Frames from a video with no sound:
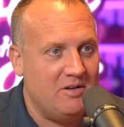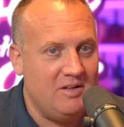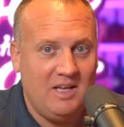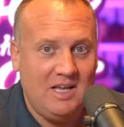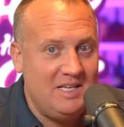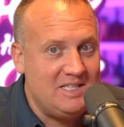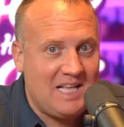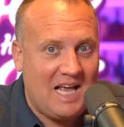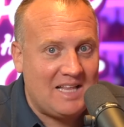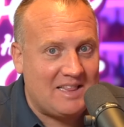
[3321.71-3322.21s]

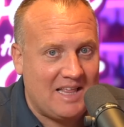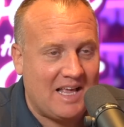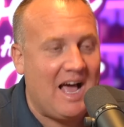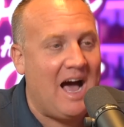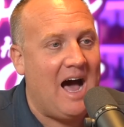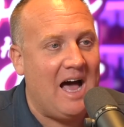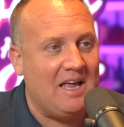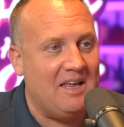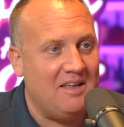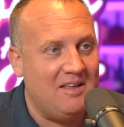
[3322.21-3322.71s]
He's like the
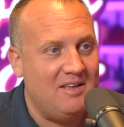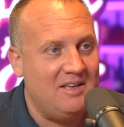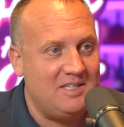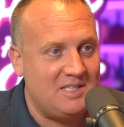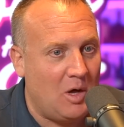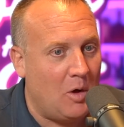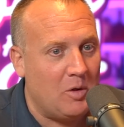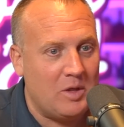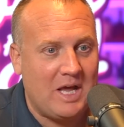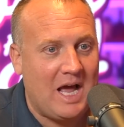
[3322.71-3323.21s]
guy. He's
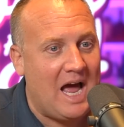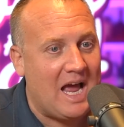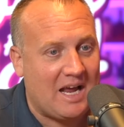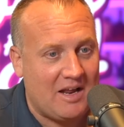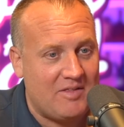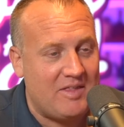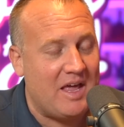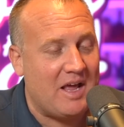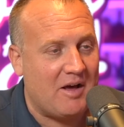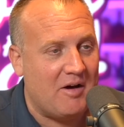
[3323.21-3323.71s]
the only guy I
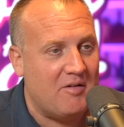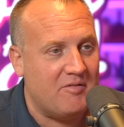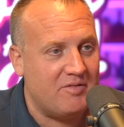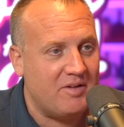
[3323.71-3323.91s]
could think of.